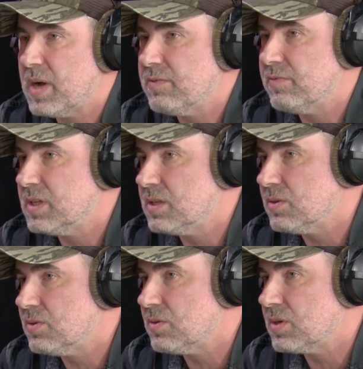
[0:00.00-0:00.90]
buy
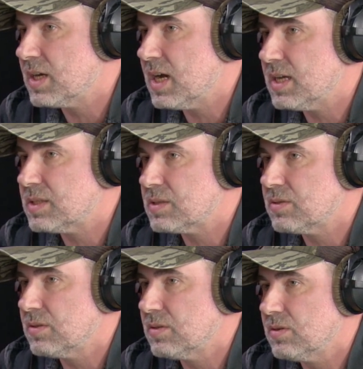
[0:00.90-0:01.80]
video cards,
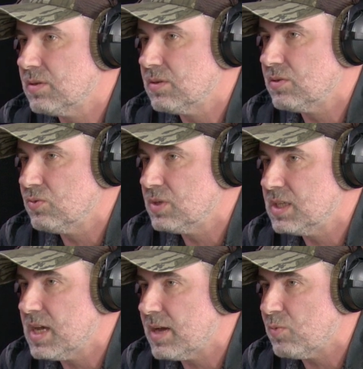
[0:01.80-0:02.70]
do
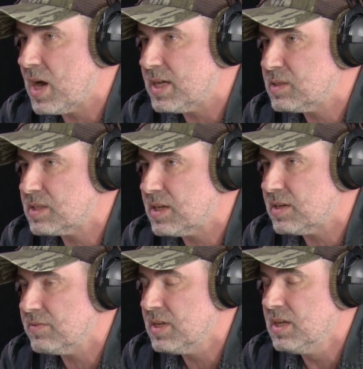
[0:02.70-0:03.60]
DIY
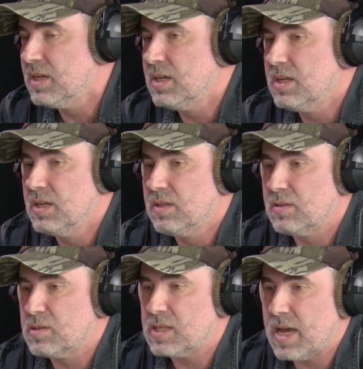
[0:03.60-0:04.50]
stuff.
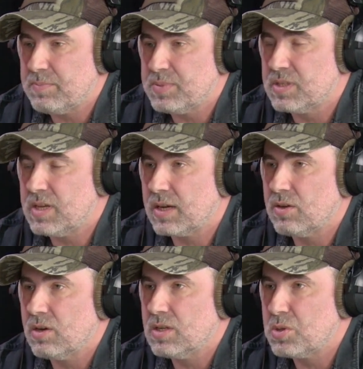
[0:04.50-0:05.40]
The sample
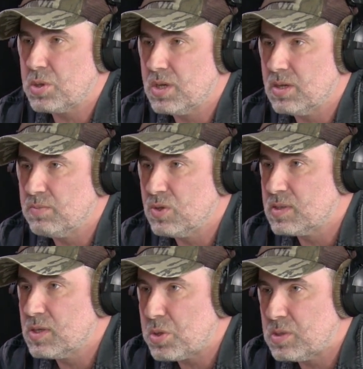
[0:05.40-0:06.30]
technology
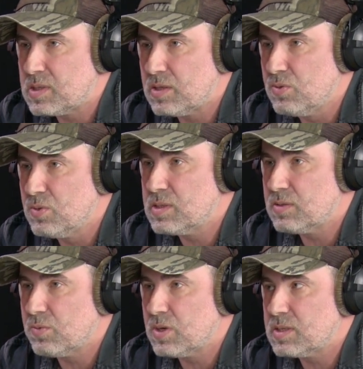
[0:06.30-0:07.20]
musicians
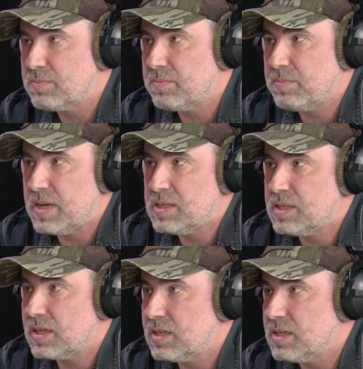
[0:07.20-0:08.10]
used was
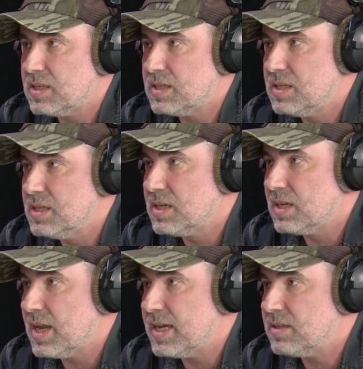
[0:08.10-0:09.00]
basically a year
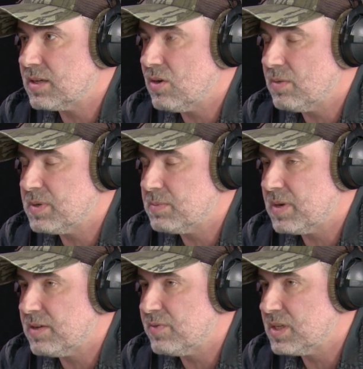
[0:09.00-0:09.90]
later copied
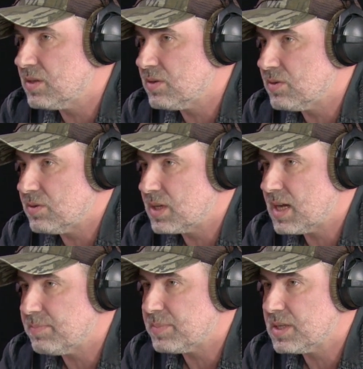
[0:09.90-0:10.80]
by video
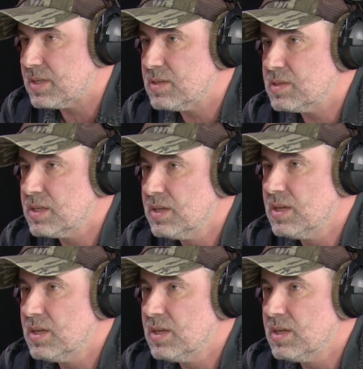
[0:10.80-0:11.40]
companies.